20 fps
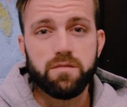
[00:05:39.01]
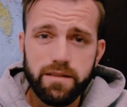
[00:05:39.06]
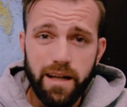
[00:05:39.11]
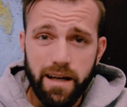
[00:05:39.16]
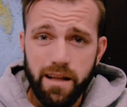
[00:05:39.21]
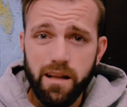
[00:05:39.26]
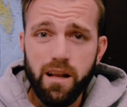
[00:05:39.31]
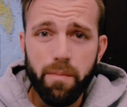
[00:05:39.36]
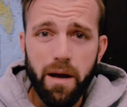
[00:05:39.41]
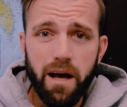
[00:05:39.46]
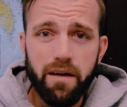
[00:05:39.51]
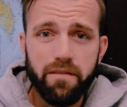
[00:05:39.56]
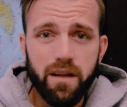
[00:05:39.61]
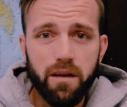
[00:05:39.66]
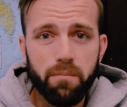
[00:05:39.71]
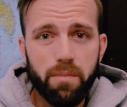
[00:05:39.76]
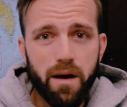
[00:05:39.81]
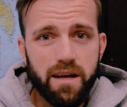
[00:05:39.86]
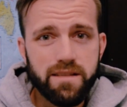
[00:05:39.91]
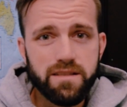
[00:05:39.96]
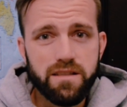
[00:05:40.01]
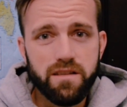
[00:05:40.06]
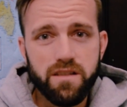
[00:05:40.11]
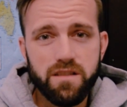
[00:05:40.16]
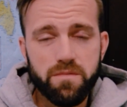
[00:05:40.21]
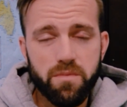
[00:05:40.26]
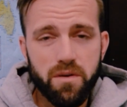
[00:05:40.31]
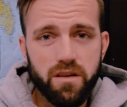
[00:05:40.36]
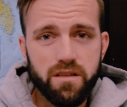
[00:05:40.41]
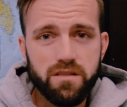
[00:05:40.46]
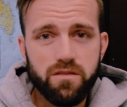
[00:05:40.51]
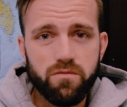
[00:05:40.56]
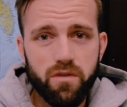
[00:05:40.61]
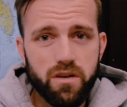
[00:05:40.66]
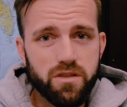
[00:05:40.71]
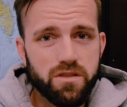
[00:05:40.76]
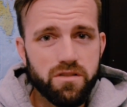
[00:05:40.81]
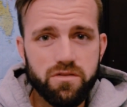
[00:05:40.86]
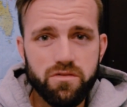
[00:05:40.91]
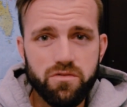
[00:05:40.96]
Did I end up having a positive experience in
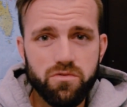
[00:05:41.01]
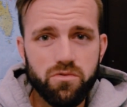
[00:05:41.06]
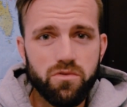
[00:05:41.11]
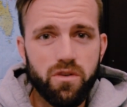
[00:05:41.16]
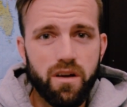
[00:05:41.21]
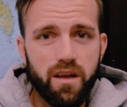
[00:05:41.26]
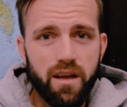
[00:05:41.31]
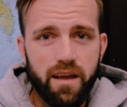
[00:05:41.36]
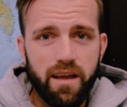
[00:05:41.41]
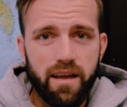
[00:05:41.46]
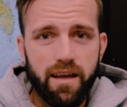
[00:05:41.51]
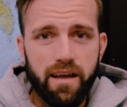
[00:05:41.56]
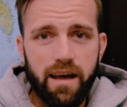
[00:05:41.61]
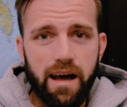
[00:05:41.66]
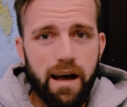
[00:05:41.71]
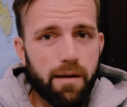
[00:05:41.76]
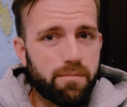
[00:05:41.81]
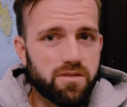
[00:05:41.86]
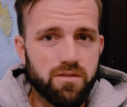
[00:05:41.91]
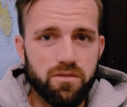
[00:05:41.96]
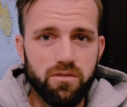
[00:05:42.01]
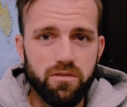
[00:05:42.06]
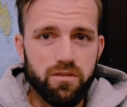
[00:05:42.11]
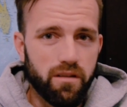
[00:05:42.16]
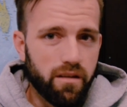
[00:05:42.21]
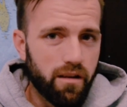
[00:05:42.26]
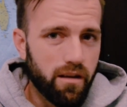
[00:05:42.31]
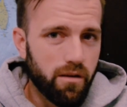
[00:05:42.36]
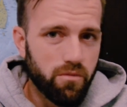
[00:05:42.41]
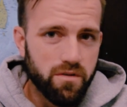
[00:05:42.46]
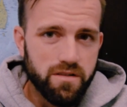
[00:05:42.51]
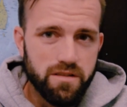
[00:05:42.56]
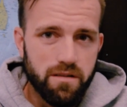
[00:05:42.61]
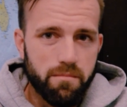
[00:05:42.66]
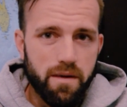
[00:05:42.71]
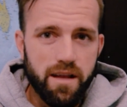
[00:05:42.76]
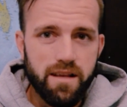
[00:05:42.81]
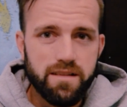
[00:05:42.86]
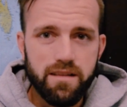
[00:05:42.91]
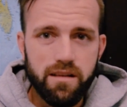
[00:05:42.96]
Russian school? Absolutely. It was
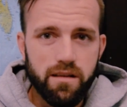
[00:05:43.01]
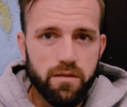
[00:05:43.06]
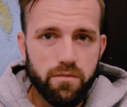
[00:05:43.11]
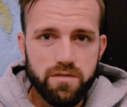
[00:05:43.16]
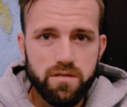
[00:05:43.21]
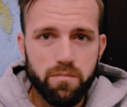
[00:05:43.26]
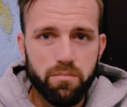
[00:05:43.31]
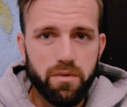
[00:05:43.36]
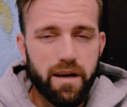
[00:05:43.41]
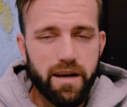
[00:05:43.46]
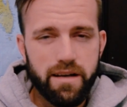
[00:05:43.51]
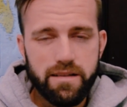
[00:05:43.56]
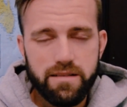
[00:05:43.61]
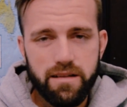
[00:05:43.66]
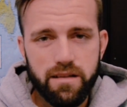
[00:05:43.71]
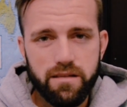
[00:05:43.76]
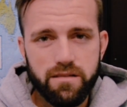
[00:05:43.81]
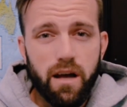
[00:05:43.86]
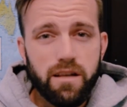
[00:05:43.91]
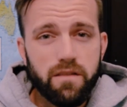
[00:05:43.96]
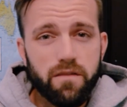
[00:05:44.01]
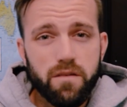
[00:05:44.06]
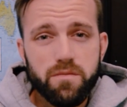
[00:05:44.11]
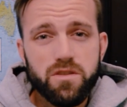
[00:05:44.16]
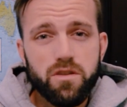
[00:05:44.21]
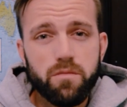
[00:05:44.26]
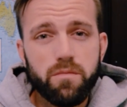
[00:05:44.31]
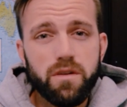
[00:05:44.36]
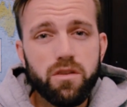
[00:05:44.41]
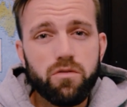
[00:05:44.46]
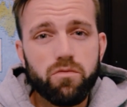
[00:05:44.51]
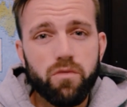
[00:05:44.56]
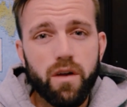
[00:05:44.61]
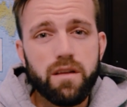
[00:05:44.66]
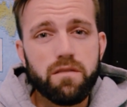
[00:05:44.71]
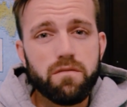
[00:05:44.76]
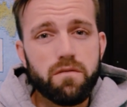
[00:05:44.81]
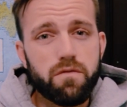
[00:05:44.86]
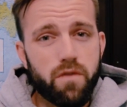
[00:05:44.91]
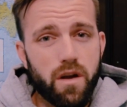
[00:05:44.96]
amazing. It was a blast. I developed so many
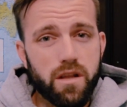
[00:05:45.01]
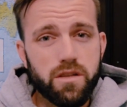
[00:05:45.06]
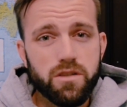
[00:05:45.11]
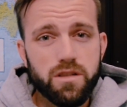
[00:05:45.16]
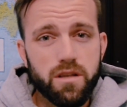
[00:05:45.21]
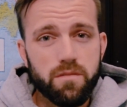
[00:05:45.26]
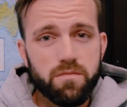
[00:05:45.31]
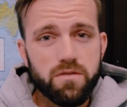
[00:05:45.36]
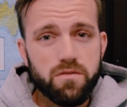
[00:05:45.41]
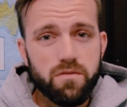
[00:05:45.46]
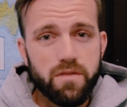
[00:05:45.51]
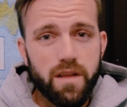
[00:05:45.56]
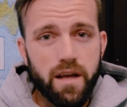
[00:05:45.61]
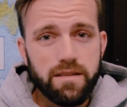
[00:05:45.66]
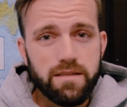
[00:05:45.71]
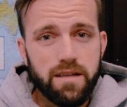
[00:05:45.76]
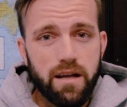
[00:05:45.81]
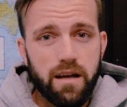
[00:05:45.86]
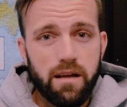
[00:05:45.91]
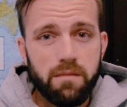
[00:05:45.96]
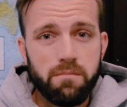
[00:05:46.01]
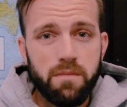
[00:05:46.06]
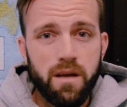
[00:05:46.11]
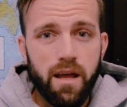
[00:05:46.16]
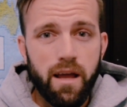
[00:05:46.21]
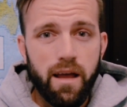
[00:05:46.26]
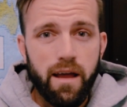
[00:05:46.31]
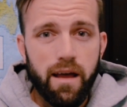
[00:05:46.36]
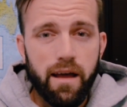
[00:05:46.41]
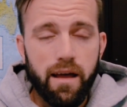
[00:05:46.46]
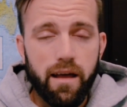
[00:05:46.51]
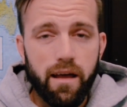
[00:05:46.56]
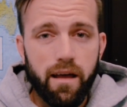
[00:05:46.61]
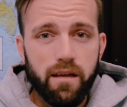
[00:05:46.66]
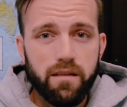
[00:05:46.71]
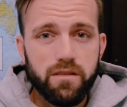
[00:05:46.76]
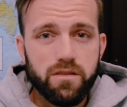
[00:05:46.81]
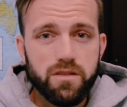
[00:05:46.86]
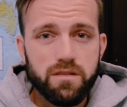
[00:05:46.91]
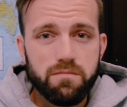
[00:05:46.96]
great friendships through that time
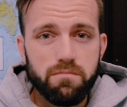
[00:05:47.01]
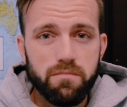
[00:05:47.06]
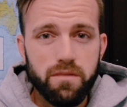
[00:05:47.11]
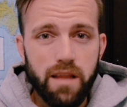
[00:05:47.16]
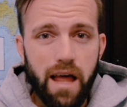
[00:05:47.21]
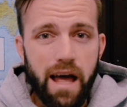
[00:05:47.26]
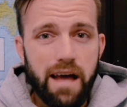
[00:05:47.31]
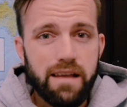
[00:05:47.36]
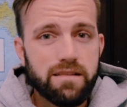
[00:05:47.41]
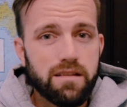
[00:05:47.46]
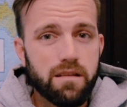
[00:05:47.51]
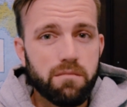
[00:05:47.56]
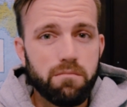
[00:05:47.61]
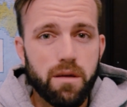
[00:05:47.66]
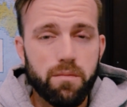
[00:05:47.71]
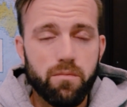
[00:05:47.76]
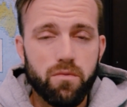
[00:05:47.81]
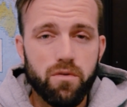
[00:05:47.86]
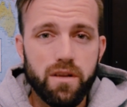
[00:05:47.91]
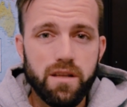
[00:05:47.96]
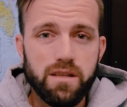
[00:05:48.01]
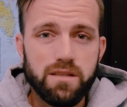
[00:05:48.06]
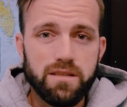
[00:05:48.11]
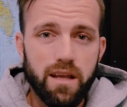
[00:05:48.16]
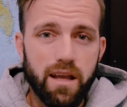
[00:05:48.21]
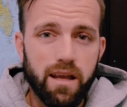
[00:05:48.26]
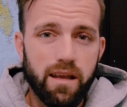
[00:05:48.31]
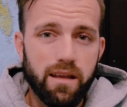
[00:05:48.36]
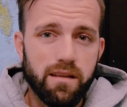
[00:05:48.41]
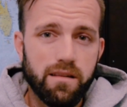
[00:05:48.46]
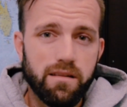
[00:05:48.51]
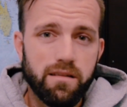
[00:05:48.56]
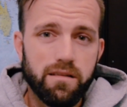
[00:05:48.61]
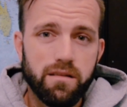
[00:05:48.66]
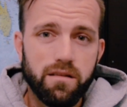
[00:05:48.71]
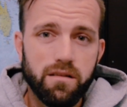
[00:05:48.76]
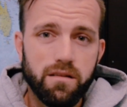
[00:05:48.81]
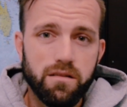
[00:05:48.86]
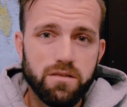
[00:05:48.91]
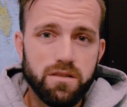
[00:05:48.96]
and just lasting memories, and
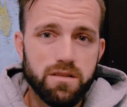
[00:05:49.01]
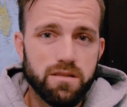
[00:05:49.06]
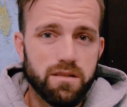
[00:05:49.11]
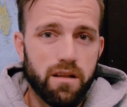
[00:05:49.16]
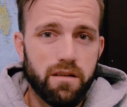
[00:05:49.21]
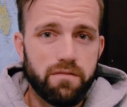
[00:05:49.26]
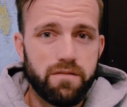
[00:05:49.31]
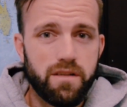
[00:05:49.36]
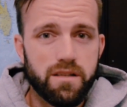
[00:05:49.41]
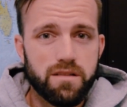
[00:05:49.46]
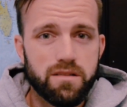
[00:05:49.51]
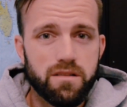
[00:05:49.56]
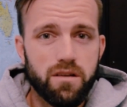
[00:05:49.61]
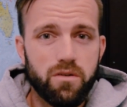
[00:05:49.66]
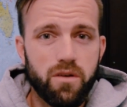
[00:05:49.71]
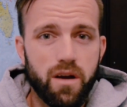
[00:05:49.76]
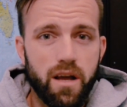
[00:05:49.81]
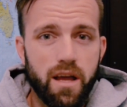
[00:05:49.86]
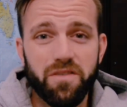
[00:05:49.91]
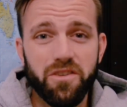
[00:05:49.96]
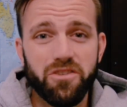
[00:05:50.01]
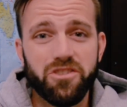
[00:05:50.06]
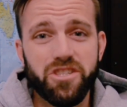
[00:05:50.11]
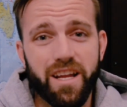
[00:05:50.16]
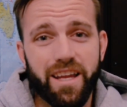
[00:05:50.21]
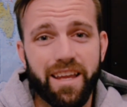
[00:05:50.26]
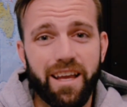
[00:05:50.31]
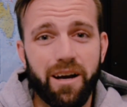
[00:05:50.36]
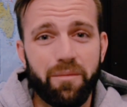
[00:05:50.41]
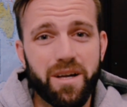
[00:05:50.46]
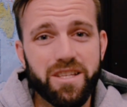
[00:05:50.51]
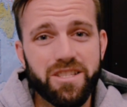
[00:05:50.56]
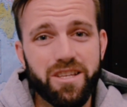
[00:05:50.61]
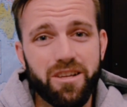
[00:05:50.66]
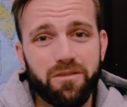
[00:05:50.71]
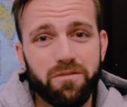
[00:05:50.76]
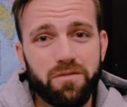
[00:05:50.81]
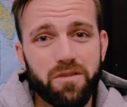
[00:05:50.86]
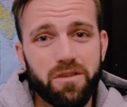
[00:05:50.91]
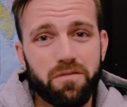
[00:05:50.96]
just loved it. So if you're checking out my
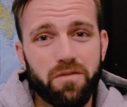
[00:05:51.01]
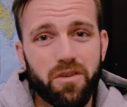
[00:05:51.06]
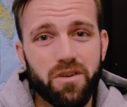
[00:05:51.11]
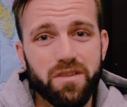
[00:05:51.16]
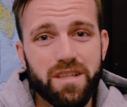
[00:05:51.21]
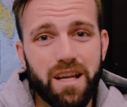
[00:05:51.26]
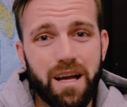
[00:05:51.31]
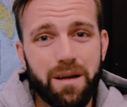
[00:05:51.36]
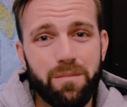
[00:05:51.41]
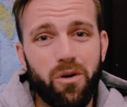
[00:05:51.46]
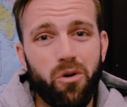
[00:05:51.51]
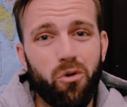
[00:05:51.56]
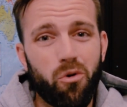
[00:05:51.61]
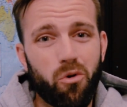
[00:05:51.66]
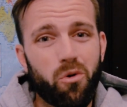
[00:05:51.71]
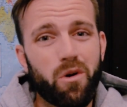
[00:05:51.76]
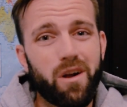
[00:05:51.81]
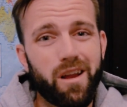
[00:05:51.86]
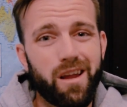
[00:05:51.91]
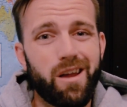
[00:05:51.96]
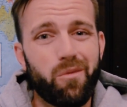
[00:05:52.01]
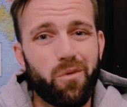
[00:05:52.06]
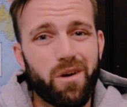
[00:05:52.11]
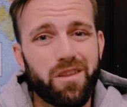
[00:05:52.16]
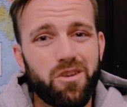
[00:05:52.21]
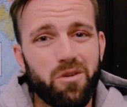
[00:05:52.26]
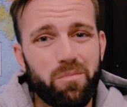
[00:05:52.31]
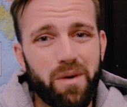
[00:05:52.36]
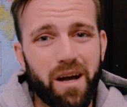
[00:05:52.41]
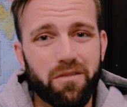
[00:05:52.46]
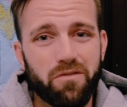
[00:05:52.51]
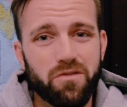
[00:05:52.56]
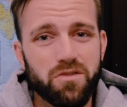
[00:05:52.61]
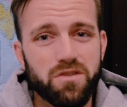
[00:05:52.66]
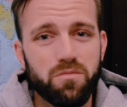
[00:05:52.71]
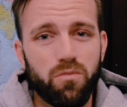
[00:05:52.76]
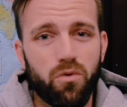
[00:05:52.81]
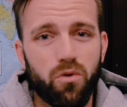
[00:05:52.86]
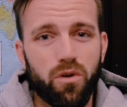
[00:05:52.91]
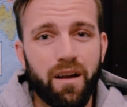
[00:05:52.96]
channel for the first time, or whether you're back for
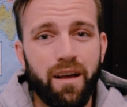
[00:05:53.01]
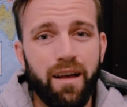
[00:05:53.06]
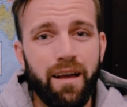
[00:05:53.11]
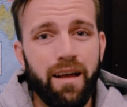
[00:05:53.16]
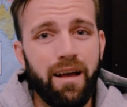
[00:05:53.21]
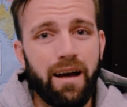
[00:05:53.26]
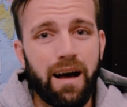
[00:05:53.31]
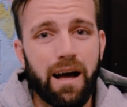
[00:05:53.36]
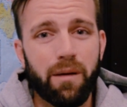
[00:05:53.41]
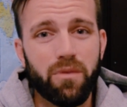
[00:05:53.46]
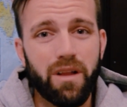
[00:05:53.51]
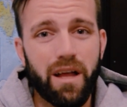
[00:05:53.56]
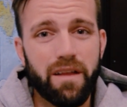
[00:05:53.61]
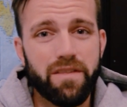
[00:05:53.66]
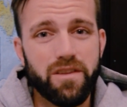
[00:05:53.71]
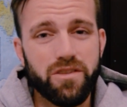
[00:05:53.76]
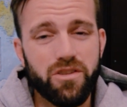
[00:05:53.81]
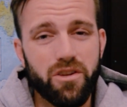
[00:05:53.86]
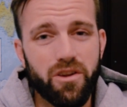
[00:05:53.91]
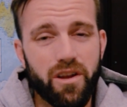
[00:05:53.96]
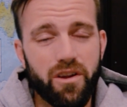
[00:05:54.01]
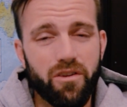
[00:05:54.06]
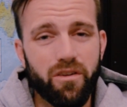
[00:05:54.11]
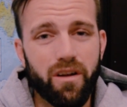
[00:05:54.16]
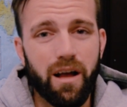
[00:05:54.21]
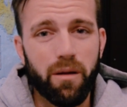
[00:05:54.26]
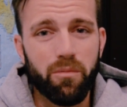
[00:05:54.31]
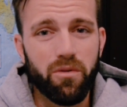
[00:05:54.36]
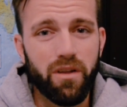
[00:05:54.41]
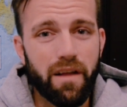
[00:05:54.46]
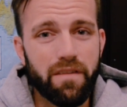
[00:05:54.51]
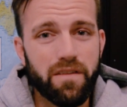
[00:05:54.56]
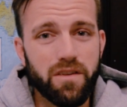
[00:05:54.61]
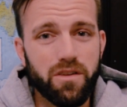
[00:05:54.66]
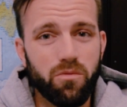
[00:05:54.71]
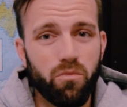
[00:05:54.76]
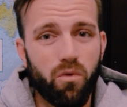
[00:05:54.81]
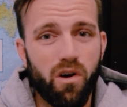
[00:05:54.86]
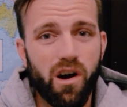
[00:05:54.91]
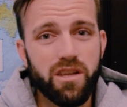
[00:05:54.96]
some more, I'm glad that you're here. I'm glad that
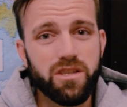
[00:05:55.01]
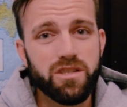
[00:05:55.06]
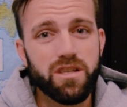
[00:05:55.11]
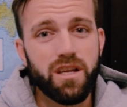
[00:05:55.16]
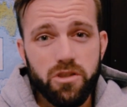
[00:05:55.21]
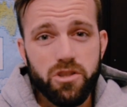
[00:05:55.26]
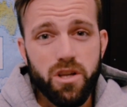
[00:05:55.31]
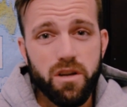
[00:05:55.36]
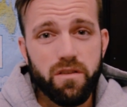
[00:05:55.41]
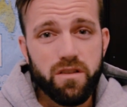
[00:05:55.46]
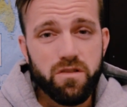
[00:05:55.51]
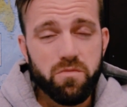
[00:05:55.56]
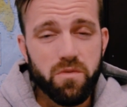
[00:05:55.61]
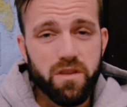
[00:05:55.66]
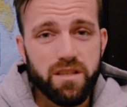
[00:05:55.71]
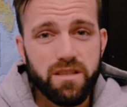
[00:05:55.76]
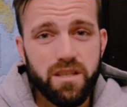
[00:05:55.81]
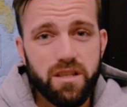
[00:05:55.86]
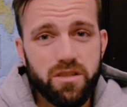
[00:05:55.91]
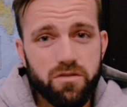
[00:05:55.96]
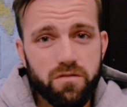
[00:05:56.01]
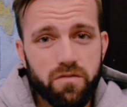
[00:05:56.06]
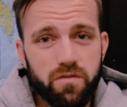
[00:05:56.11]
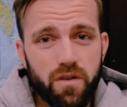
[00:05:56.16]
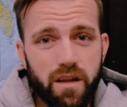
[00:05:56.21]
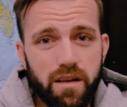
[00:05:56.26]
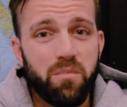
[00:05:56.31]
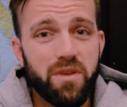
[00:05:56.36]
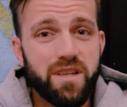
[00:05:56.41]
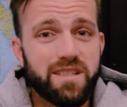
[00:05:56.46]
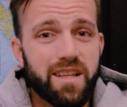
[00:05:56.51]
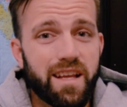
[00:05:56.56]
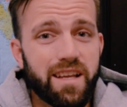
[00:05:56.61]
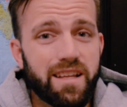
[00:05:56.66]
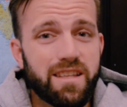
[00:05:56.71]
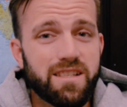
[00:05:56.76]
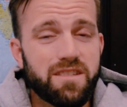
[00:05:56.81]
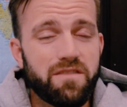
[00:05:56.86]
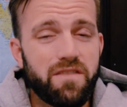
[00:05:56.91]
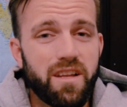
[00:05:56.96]
you watched. Share this with a teacher friend. Please
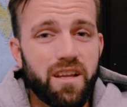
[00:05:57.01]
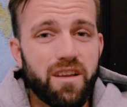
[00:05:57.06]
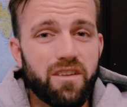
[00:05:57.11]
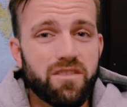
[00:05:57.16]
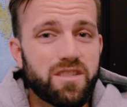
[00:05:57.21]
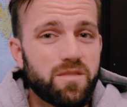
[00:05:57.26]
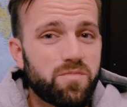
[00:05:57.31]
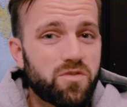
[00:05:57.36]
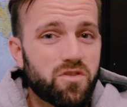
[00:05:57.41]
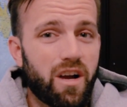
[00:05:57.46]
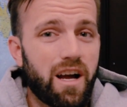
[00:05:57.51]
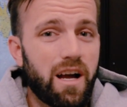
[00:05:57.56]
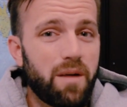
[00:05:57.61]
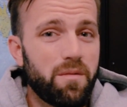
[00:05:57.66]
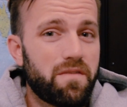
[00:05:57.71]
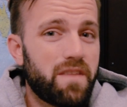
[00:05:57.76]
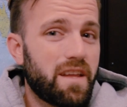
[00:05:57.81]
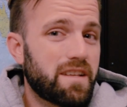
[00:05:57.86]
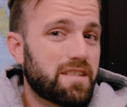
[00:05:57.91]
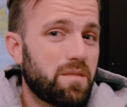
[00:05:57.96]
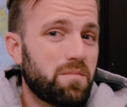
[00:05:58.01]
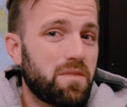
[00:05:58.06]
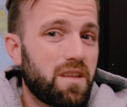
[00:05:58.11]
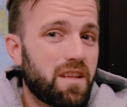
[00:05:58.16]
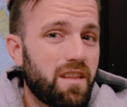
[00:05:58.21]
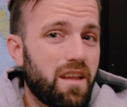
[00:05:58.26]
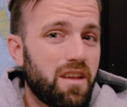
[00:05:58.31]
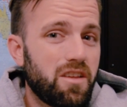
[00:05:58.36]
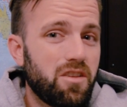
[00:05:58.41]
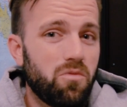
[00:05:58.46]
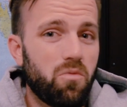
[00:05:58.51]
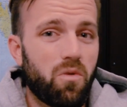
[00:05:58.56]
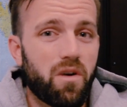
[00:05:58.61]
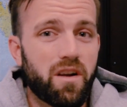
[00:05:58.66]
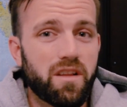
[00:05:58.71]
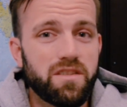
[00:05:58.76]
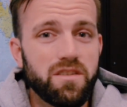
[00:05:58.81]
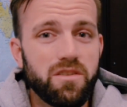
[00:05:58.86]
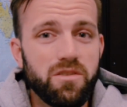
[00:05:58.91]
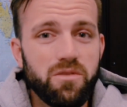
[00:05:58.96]
like this video, subscribe if that's something that you
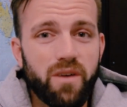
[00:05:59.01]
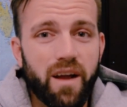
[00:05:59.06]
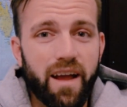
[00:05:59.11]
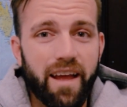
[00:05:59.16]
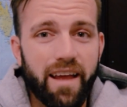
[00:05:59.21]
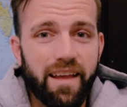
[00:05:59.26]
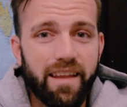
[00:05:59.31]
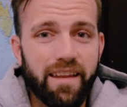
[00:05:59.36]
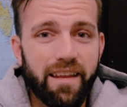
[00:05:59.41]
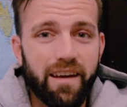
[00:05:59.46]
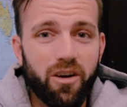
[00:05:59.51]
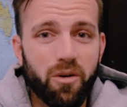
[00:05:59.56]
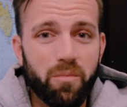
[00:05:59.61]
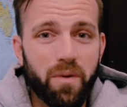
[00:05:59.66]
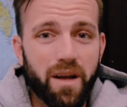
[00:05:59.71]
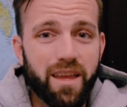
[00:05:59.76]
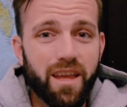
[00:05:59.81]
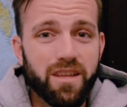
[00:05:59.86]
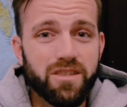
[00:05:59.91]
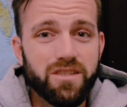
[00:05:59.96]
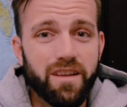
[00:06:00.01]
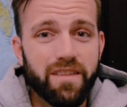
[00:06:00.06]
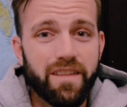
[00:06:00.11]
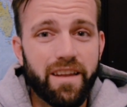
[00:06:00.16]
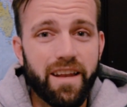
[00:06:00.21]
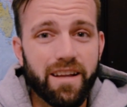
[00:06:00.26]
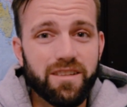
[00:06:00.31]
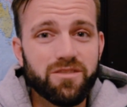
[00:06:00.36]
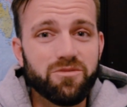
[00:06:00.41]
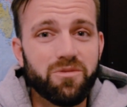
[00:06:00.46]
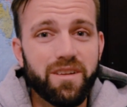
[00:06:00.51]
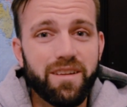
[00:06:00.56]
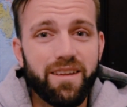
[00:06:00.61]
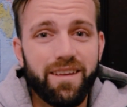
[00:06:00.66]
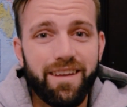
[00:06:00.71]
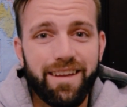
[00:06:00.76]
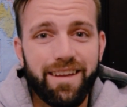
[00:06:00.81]
want to do, and I hope I catch you on the next one.